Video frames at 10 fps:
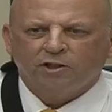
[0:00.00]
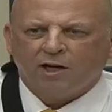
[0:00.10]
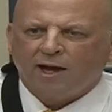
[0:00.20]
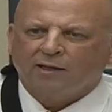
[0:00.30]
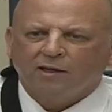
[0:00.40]
you
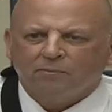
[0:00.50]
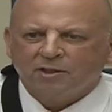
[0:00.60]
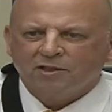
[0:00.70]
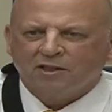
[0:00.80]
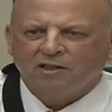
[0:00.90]
jacked it up
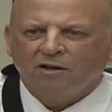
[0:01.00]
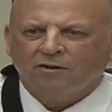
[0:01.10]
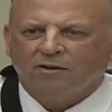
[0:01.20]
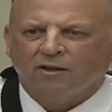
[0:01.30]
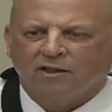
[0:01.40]
to
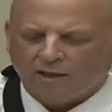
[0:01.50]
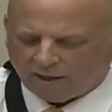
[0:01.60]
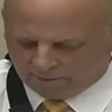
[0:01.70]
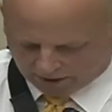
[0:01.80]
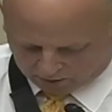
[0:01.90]
$600. It's
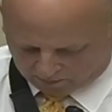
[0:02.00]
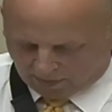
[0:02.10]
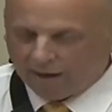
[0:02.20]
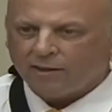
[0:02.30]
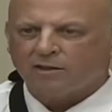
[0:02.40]
like if I go
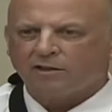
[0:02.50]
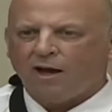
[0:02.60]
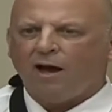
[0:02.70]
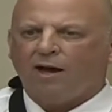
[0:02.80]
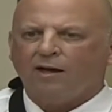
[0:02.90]
buy this
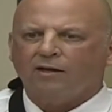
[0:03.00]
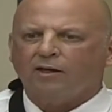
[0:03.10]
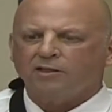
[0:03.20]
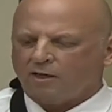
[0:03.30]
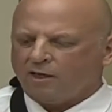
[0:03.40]
tie and
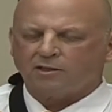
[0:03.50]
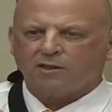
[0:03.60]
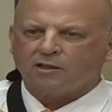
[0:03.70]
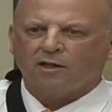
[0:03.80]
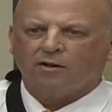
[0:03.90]
they say it's
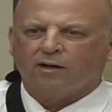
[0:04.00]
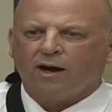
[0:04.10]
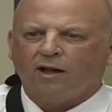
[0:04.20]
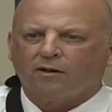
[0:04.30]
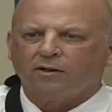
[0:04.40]

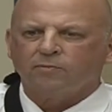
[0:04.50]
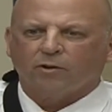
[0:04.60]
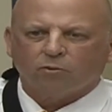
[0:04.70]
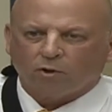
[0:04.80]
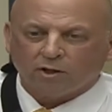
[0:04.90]
$600,
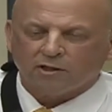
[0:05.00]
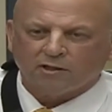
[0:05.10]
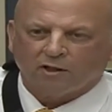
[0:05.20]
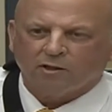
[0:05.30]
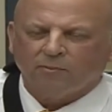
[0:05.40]
but we're going to
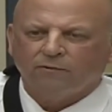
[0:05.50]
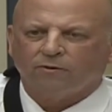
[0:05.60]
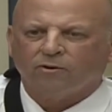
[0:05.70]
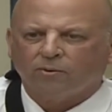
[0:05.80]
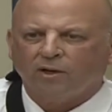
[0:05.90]
sell it to me
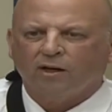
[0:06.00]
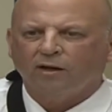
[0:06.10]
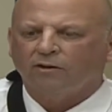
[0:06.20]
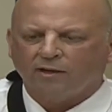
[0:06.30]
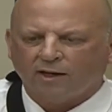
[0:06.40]
for
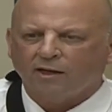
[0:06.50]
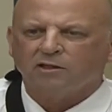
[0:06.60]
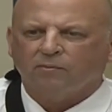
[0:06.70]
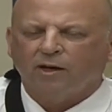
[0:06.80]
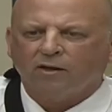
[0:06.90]
$300, that
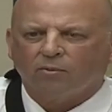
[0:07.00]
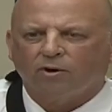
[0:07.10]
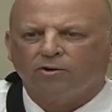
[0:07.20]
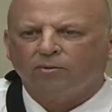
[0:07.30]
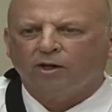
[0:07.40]
doesn't make it
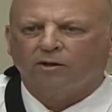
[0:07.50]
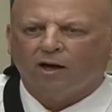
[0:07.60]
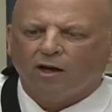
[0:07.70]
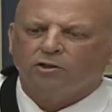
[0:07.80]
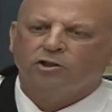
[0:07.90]
worth
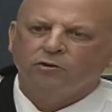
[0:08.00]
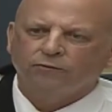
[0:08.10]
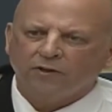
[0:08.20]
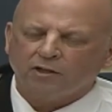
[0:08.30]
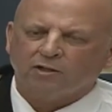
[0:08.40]
$300. You
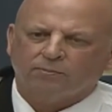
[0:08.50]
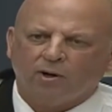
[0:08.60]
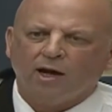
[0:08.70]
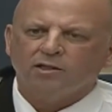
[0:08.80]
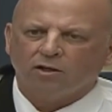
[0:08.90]
fixed the
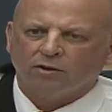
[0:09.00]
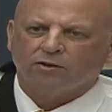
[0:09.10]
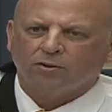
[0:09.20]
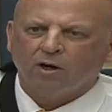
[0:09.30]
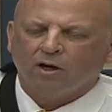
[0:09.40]
price on the
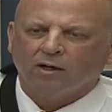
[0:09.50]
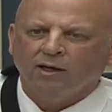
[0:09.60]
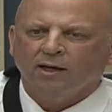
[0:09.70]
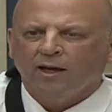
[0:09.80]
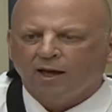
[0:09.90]
drug,
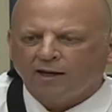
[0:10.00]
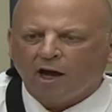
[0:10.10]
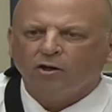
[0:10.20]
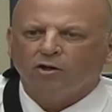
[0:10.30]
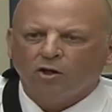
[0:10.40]
and
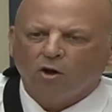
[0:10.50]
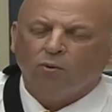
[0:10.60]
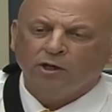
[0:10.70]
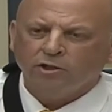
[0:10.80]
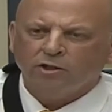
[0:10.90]
now you know.
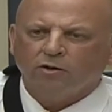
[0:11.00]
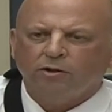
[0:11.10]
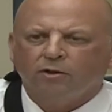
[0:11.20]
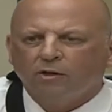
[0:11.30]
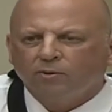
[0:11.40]
When did you know
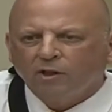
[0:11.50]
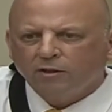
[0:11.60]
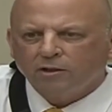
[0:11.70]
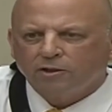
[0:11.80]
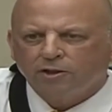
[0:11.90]
you were going to release the